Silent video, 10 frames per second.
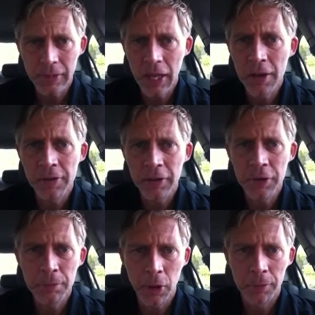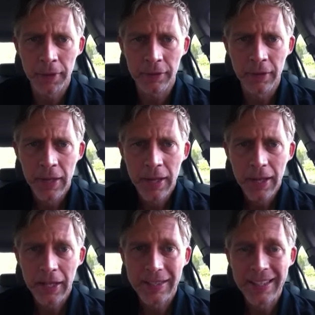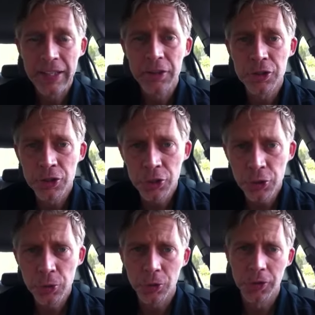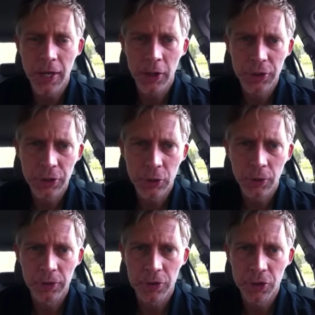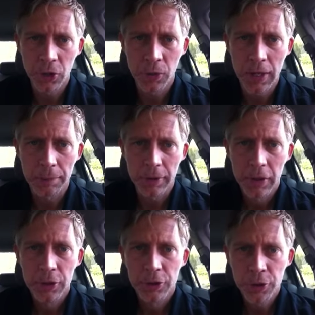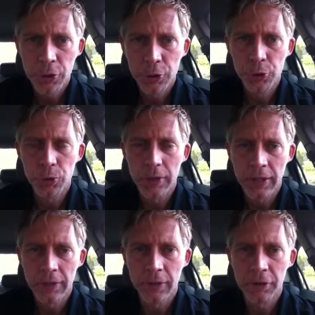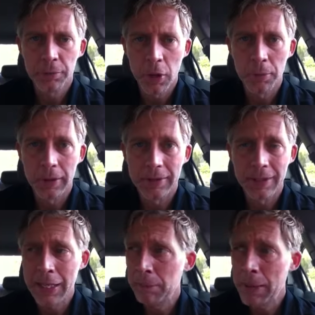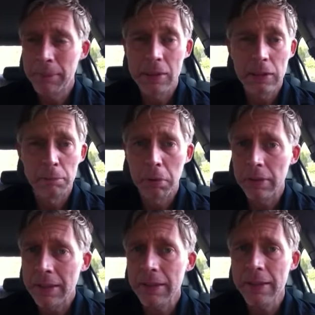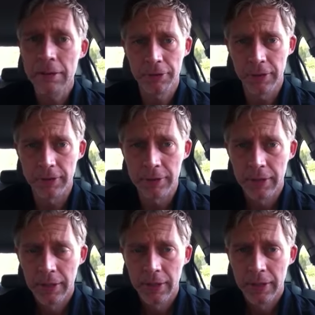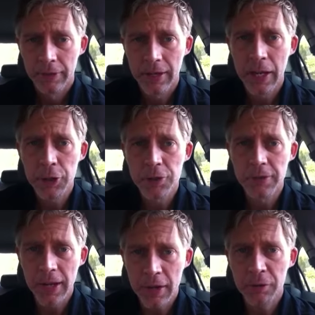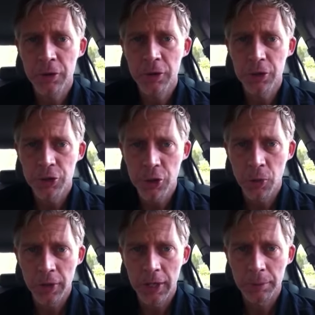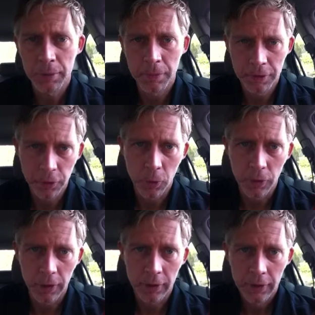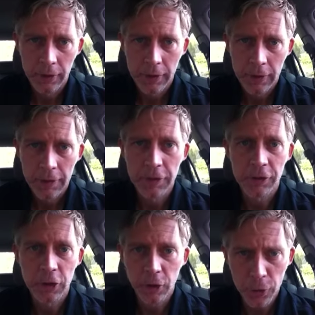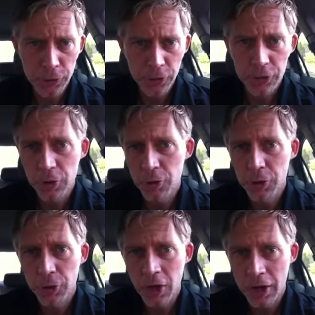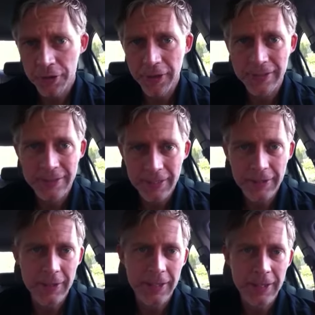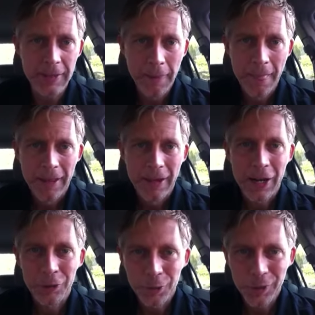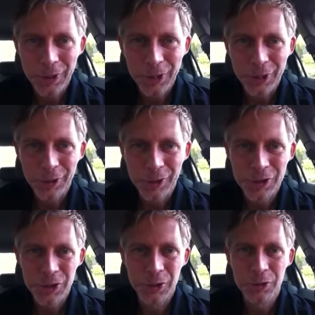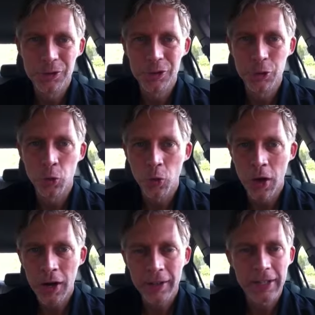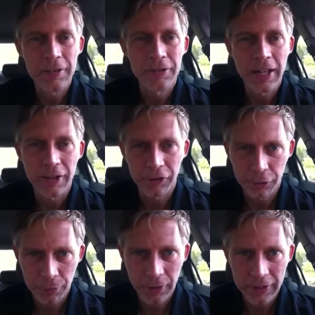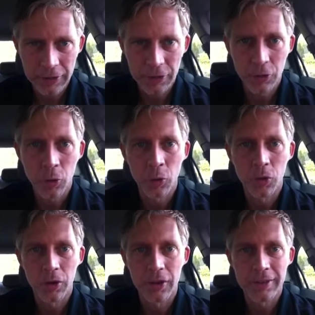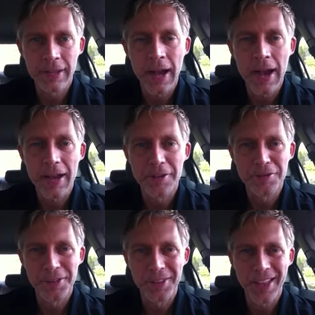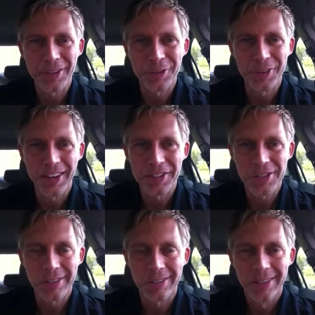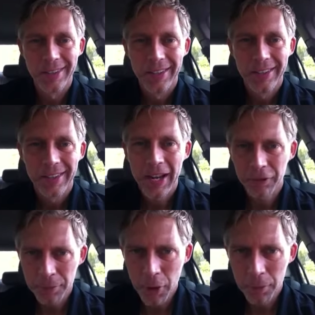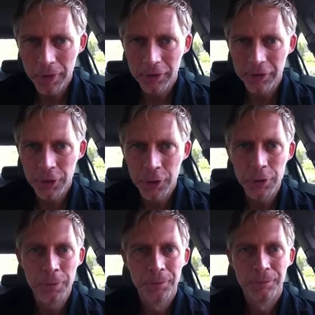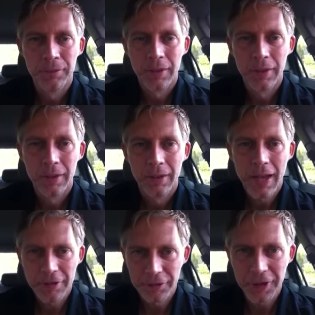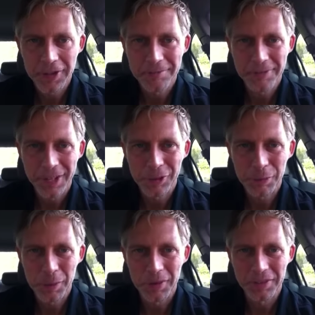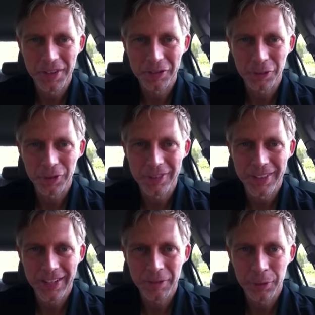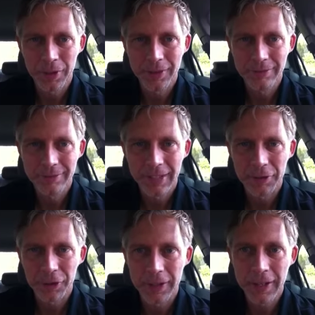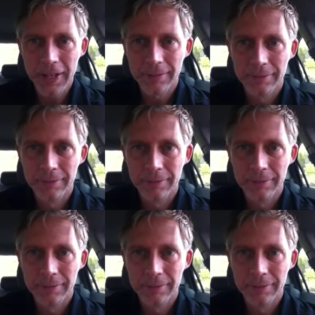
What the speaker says: of every moment and getting to choose how you're going to show up new in this moment. And it might be completely different than how you've ever showed up before. If it's closer to your authenticity, I really encourage you to walk, if not sprint, or dive in that direction. Every moment is new. Have fun. That's your moment of yes for today, everyone. Have a great day.